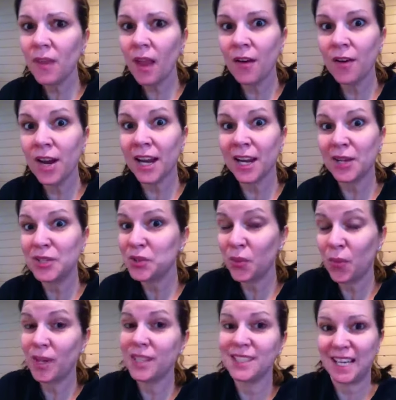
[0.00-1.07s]
all right, so
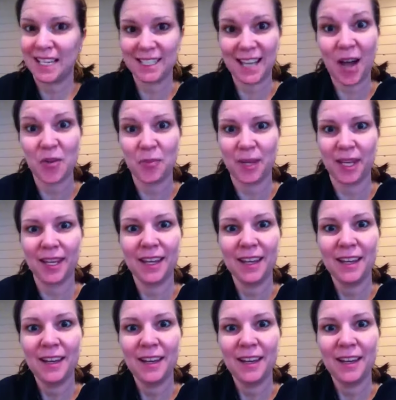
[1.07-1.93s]
what does that tell me?